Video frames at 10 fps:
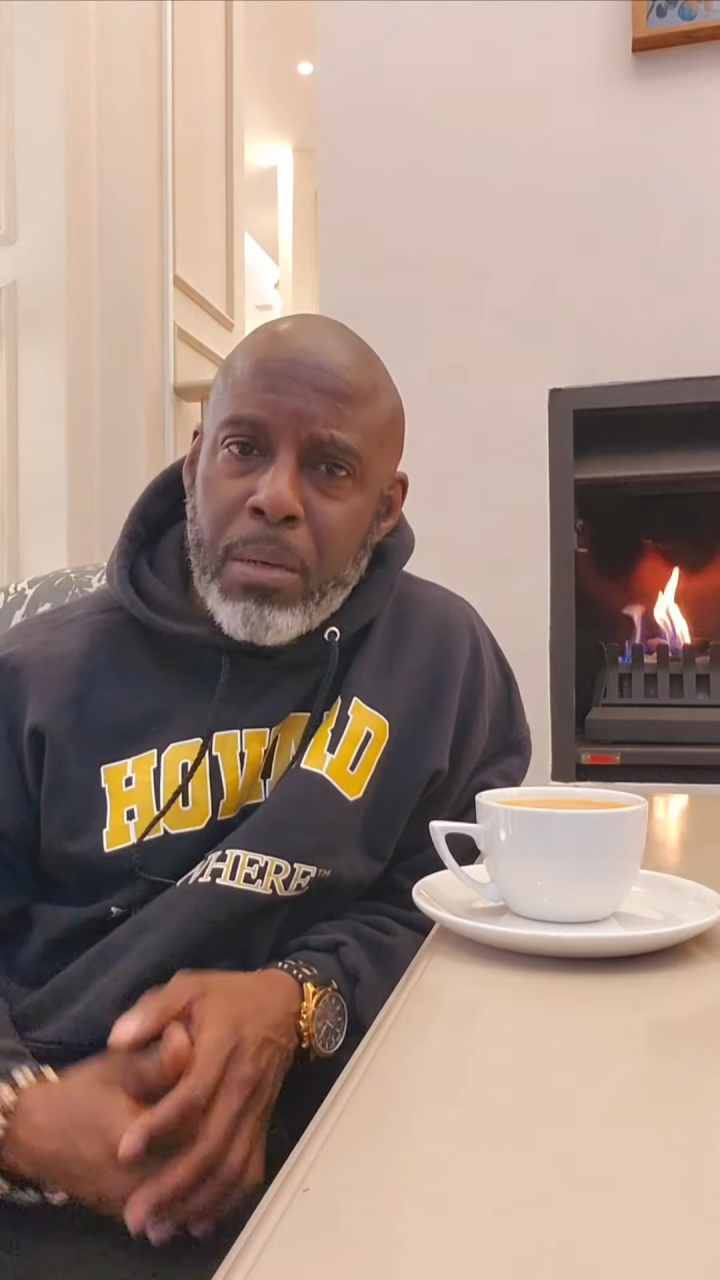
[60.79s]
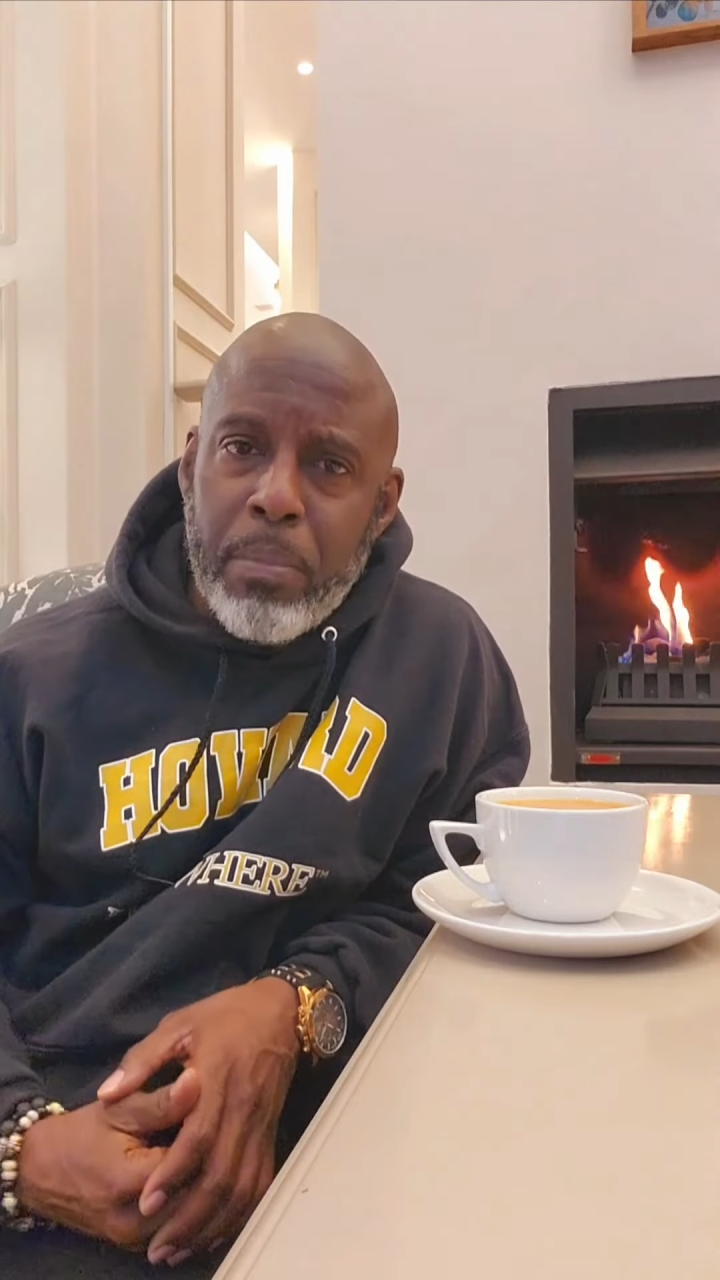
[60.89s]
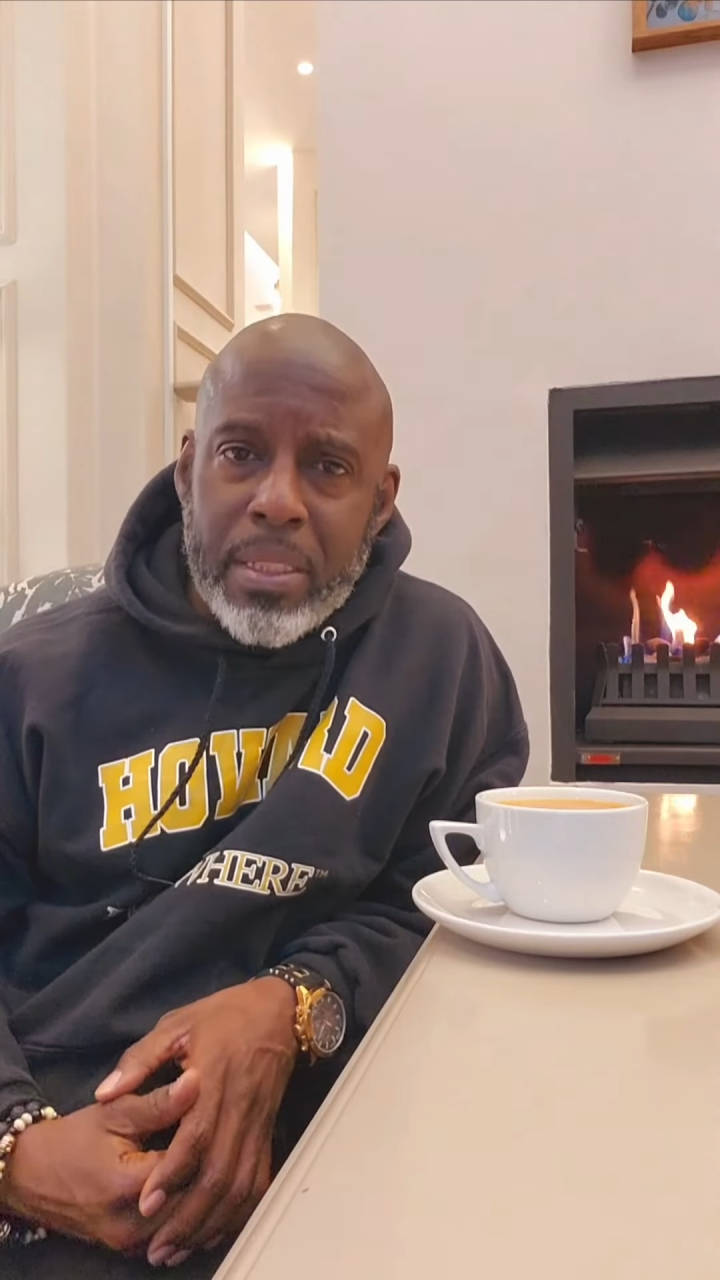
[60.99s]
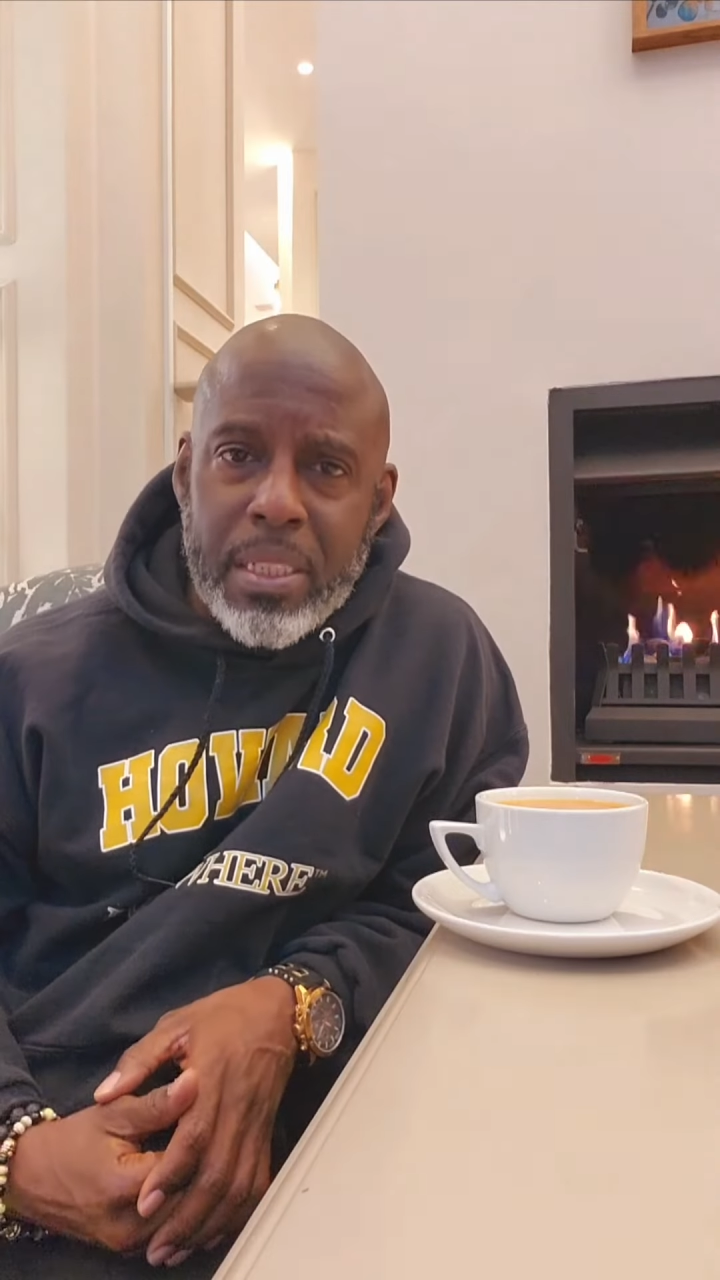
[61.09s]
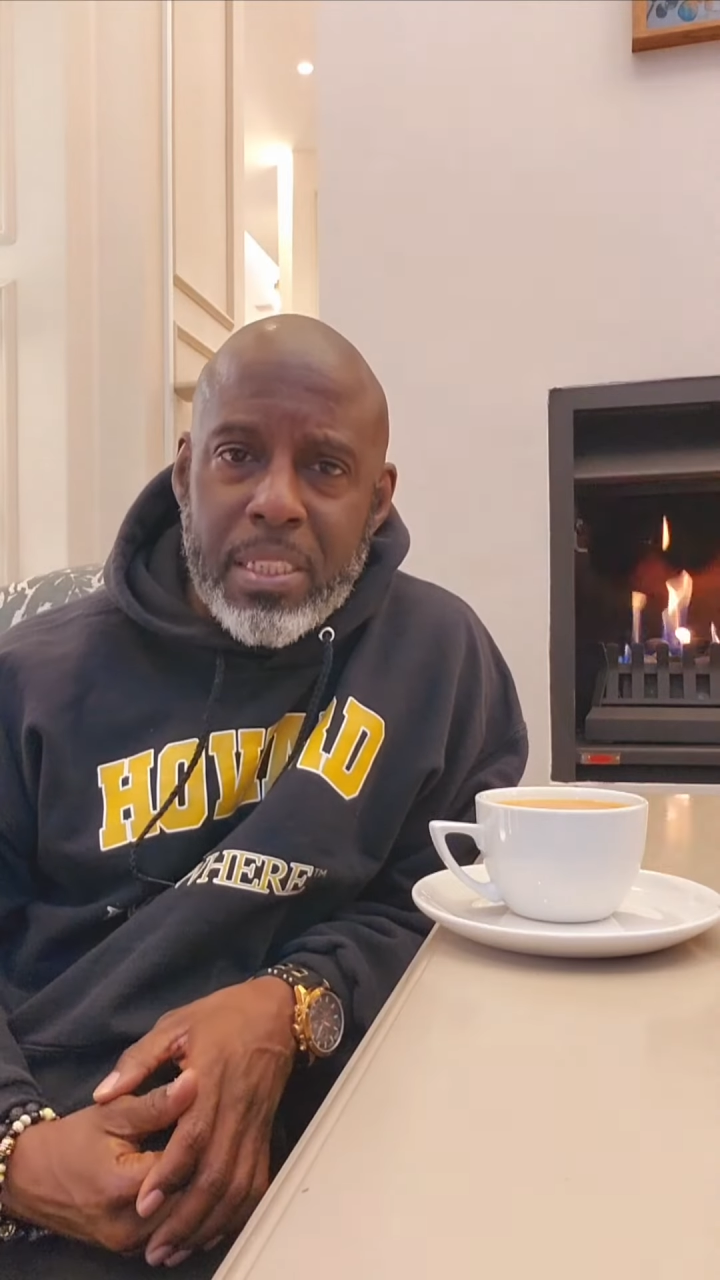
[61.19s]
me a
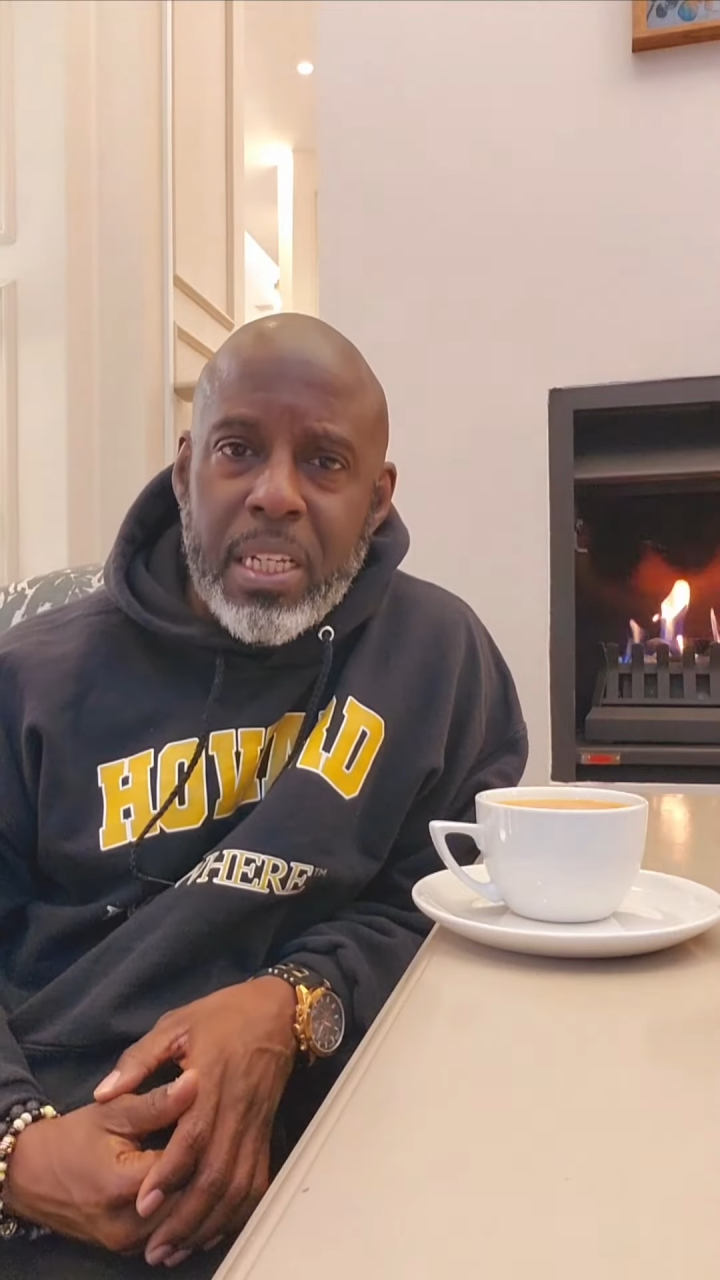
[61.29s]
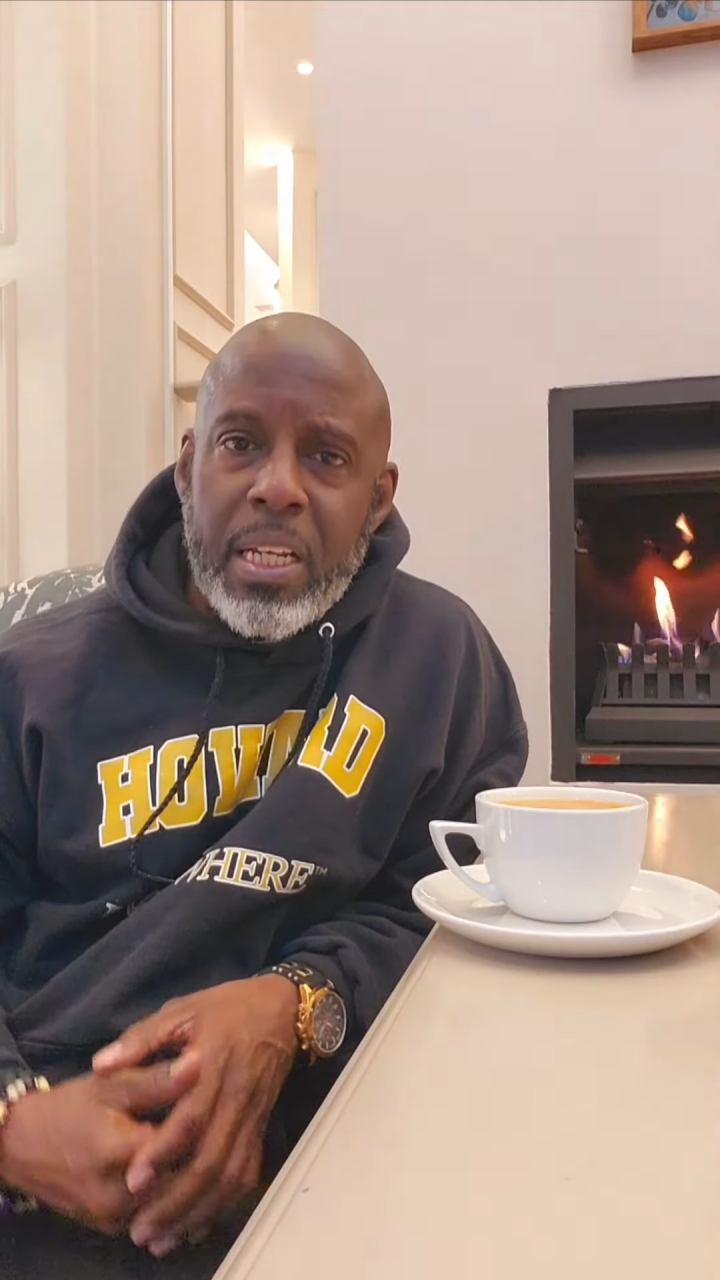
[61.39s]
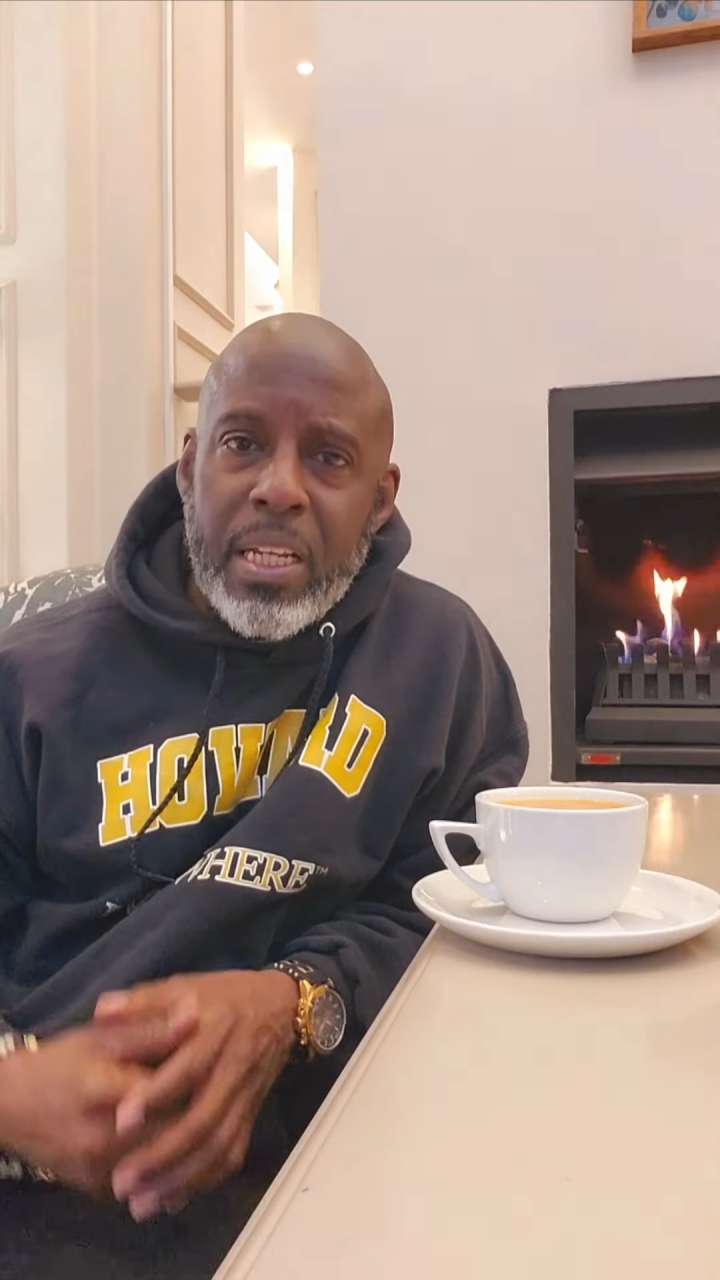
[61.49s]
message,